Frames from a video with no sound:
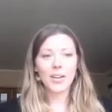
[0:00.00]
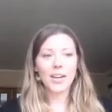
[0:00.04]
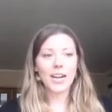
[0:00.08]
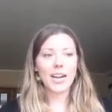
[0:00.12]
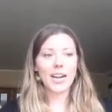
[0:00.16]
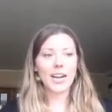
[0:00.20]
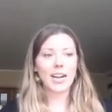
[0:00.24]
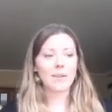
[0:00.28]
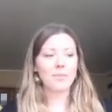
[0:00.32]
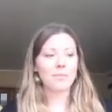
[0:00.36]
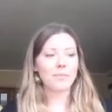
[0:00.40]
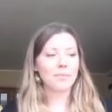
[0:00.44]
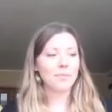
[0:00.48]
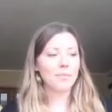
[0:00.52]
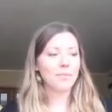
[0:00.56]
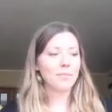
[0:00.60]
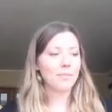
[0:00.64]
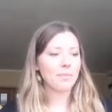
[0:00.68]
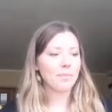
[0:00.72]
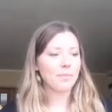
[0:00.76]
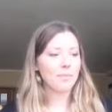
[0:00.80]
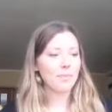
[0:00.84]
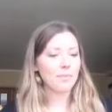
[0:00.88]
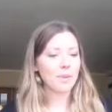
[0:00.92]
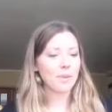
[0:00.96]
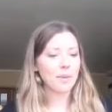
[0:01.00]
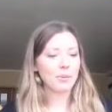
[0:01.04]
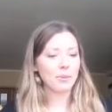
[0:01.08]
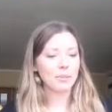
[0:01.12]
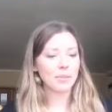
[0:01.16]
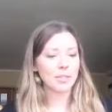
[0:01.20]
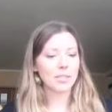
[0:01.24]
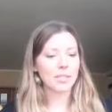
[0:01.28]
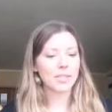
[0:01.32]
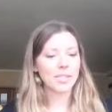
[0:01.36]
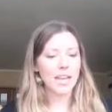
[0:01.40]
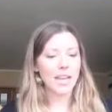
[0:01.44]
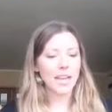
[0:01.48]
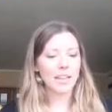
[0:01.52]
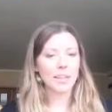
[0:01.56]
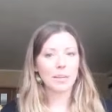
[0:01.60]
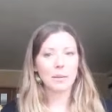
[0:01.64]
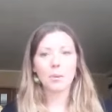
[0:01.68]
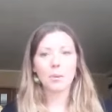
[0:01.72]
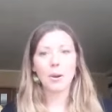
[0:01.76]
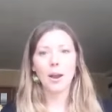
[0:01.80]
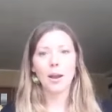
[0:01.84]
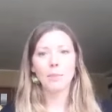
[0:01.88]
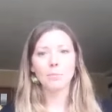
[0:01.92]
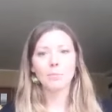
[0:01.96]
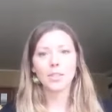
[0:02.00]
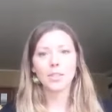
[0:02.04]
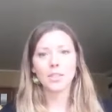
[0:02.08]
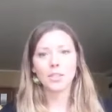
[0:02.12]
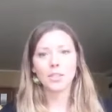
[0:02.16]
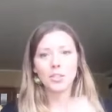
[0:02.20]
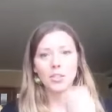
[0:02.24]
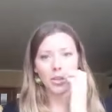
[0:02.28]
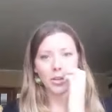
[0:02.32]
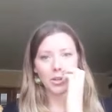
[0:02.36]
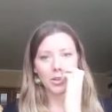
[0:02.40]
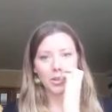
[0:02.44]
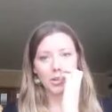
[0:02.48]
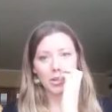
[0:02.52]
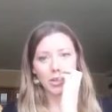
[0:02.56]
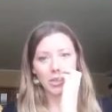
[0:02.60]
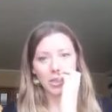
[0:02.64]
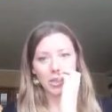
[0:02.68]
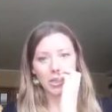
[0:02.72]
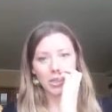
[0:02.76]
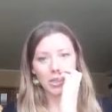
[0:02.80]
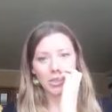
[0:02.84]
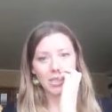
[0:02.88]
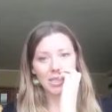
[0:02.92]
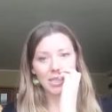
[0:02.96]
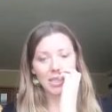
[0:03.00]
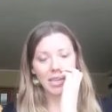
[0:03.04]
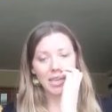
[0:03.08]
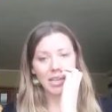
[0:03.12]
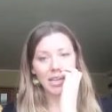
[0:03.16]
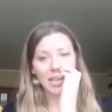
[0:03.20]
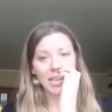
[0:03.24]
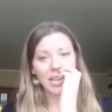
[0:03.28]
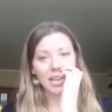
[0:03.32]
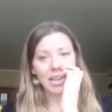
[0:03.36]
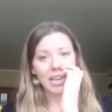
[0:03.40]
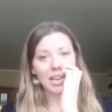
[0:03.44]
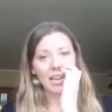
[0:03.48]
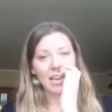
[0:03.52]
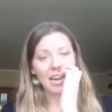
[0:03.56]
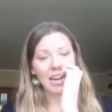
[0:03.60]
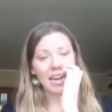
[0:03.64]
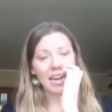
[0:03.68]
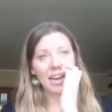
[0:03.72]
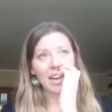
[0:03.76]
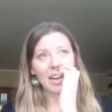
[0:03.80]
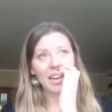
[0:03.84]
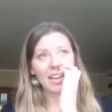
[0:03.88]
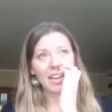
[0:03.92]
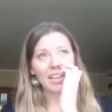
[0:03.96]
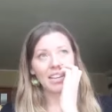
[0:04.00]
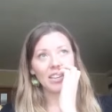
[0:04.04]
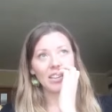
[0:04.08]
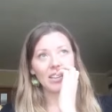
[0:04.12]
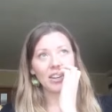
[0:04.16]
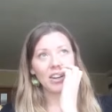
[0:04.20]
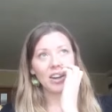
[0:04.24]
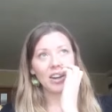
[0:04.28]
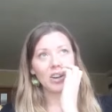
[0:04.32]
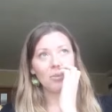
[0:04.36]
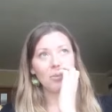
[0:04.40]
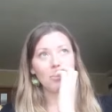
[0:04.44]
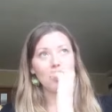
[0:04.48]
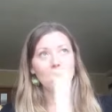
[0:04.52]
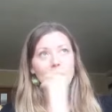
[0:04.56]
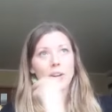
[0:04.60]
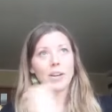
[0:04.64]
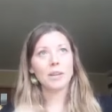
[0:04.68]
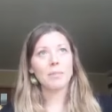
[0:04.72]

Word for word: um, people were selling prompted journals and uh, you know morning